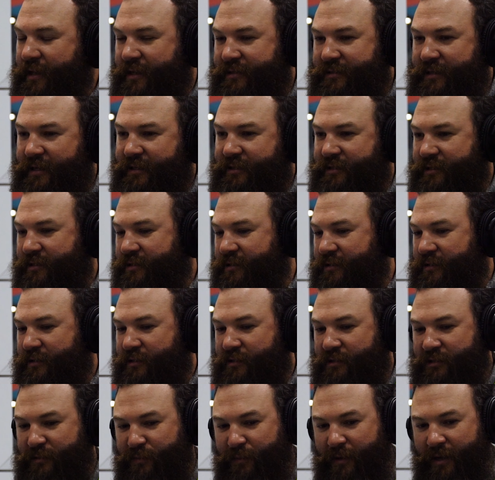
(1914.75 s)
because I
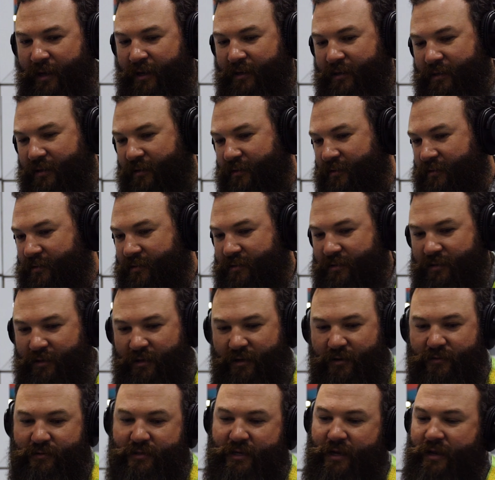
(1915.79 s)
just spent you
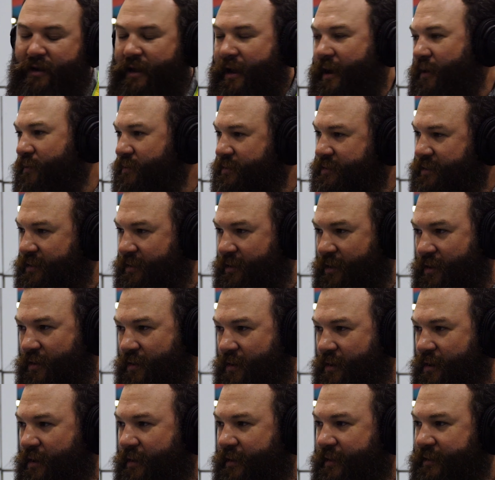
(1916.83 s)
know 10 hours in the
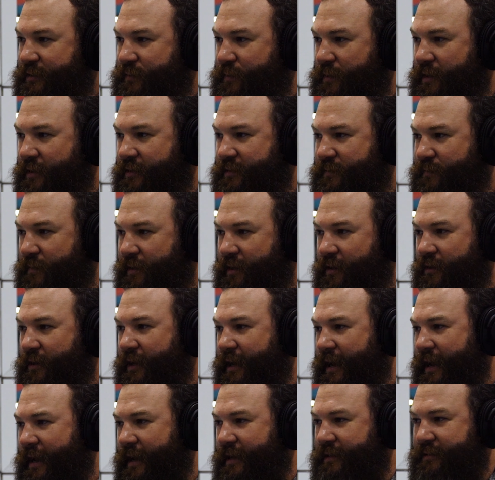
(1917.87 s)
car and I spent all this money on
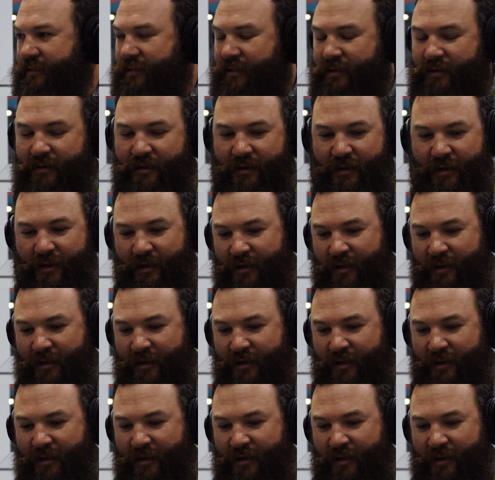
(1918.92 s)
gas and